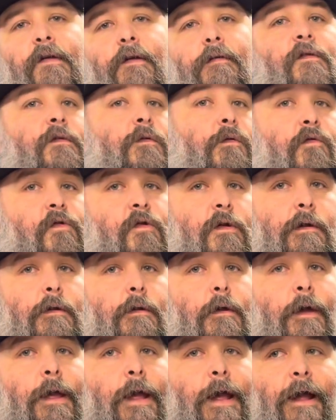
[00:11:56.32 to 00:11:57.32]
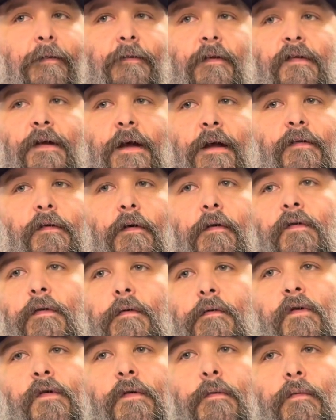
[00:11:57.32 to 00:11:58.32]
a solution. In this case, our
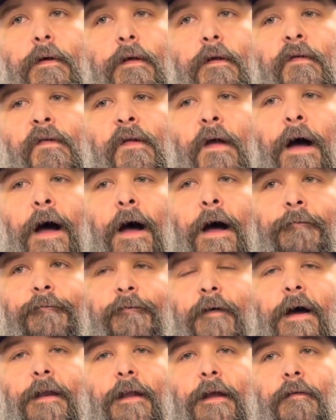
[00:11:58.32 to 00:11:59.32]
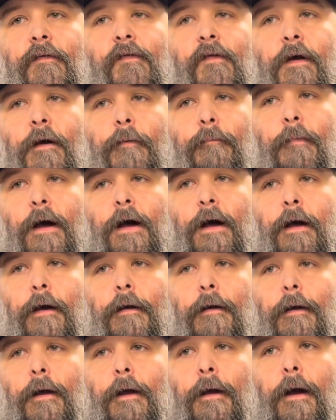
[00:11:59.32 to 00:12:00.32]
solution was finding some
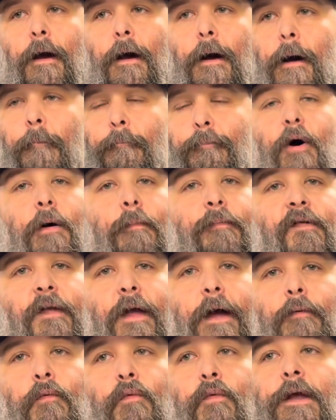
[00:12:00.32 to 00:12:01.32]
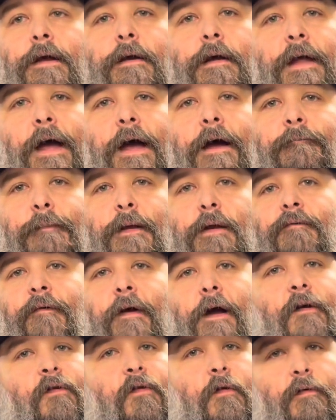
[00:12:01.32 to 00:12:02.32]
bulbs that we could have
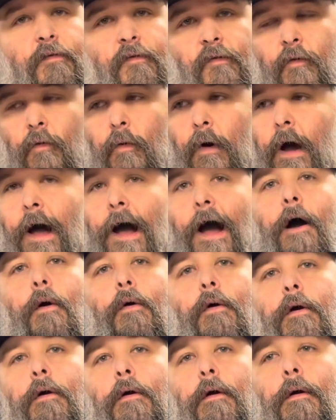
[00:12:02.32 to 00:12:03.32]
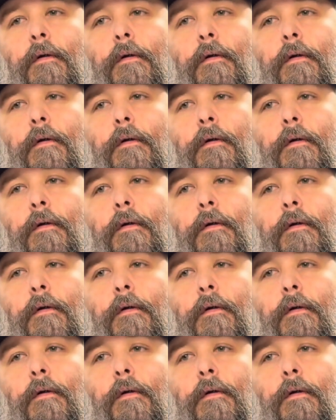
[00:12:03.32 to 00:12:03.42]
manufactured to our